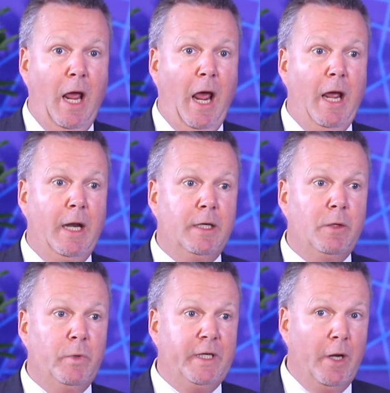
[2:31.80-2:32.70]
and
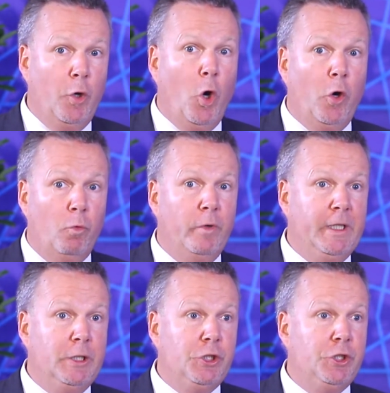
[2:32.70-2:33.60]
we cannot
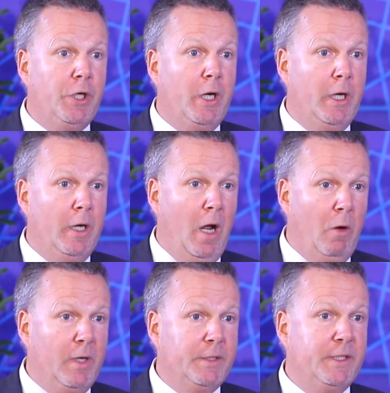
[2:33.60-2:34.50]
reach
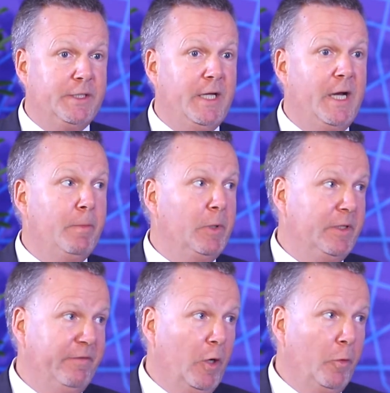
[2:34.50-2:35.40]
our sustainable
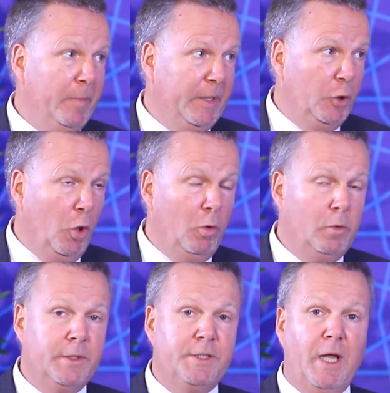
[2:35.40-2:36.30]
development
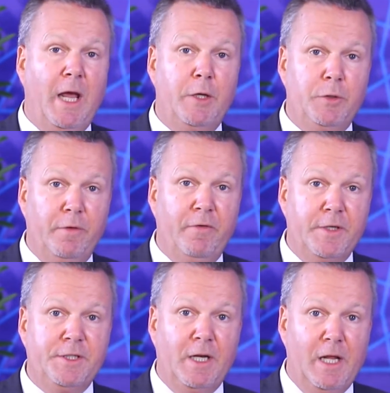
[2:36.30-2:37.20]
goals and
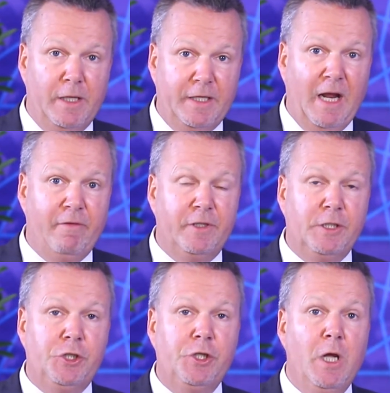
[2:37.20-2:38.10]
universal health
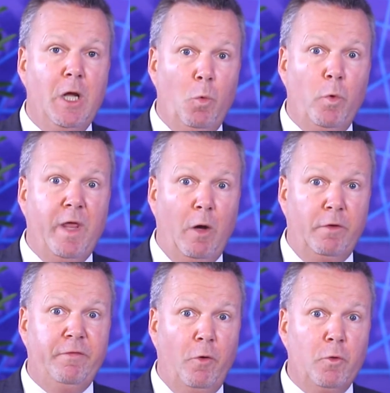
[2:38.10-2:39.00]
coverage
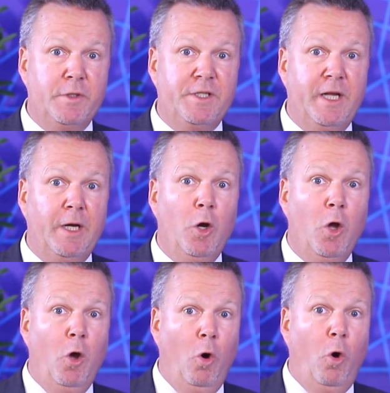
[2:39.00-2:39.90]
without focusing
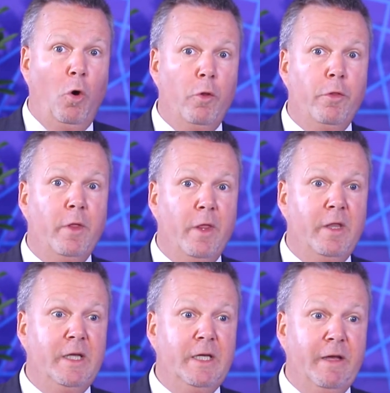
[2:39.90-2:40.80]
on
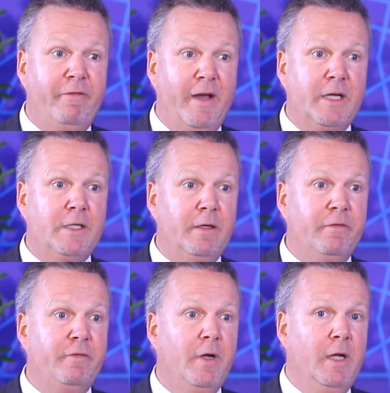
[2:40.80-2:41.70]
the
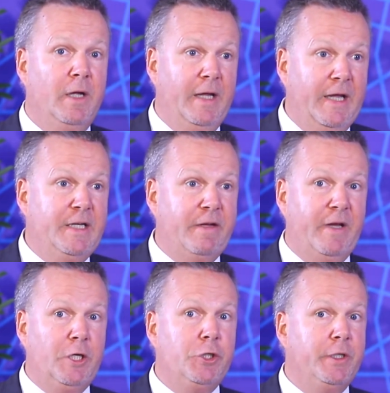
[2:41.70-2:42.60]
effective
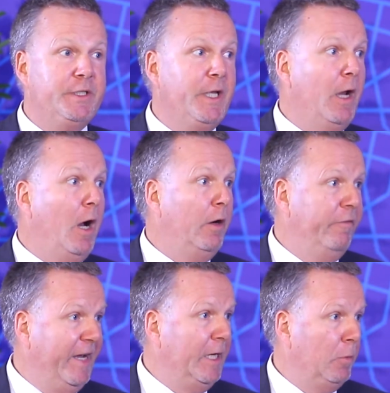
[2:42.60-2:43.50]
interventions that are
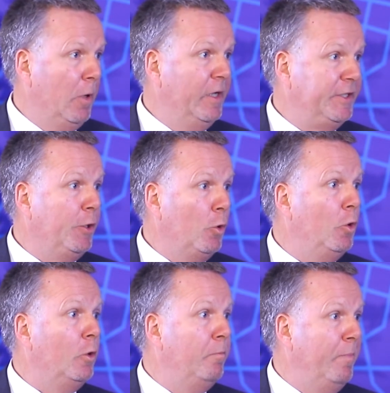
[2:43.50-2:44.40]
available, the
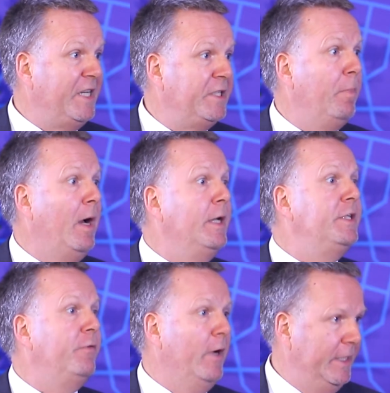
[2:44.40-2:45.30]
so-called best buys
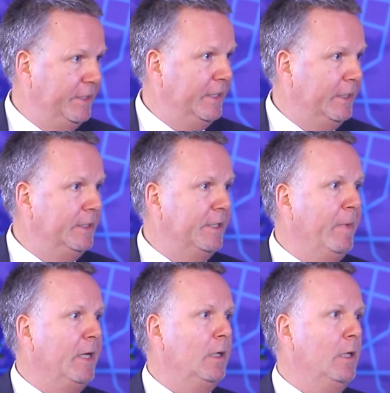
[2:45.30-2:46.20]
for NCDs and
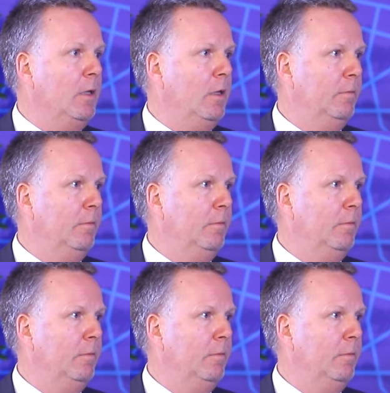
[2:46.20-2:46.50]
mental health.